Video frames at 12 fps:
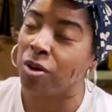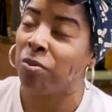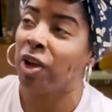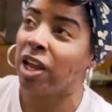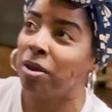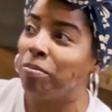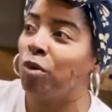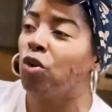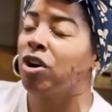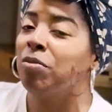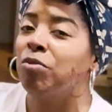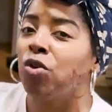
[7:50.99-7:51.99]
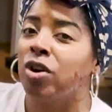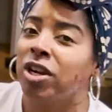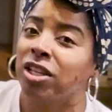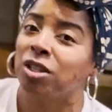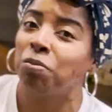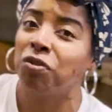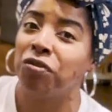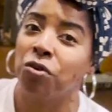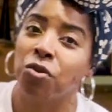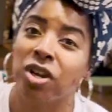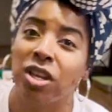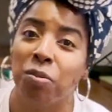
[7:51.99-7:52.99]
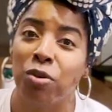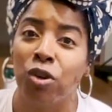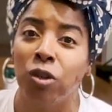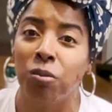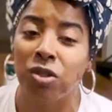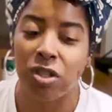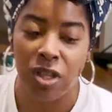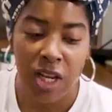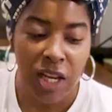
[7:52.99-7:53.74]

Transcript: but more and more it's before he poops.